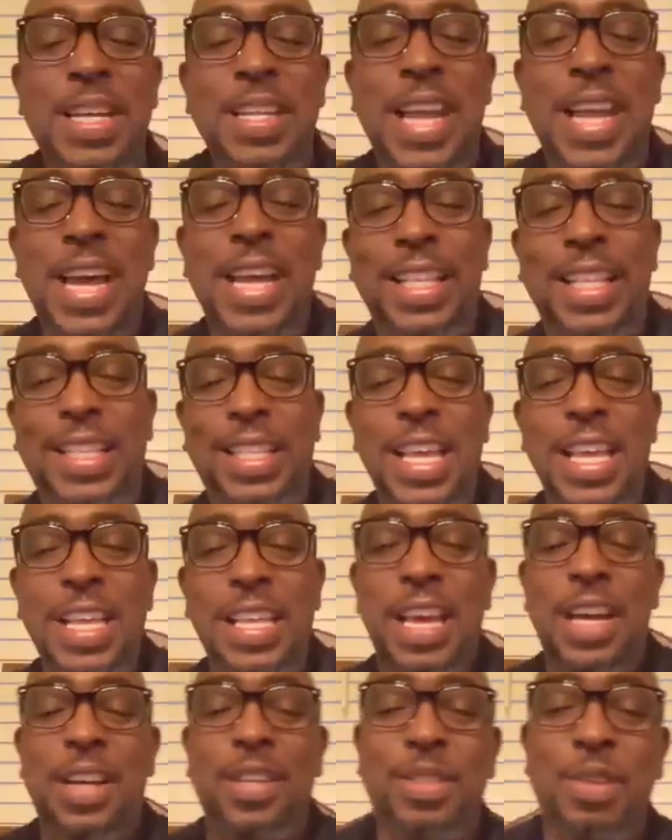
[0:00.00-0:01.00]
good night.
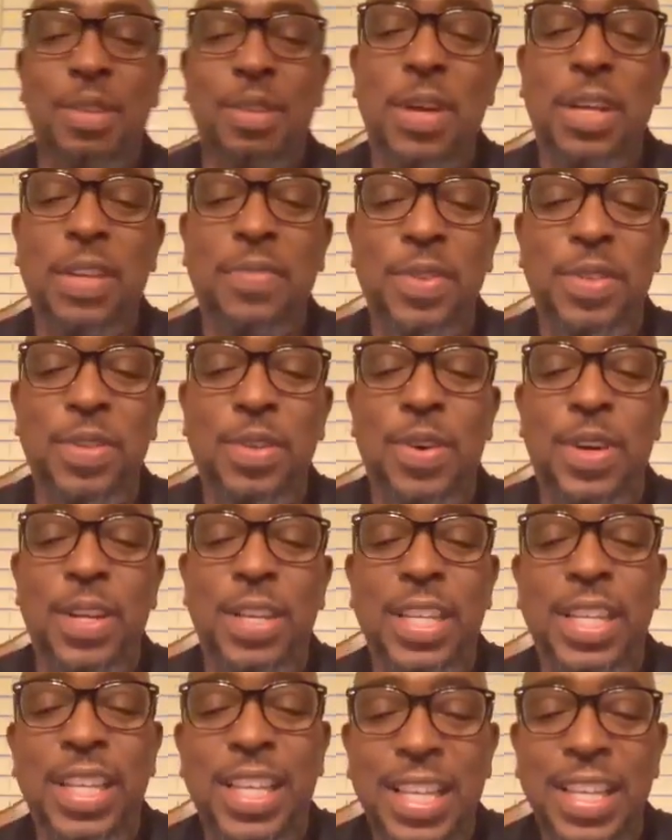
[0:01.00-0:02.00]
Thank y'all so much for
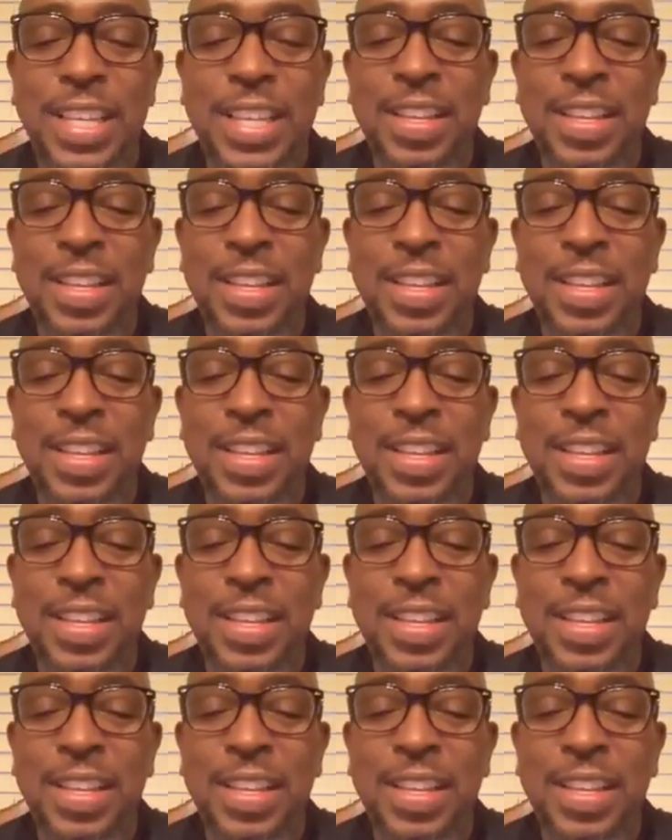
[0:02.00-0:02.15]
joining.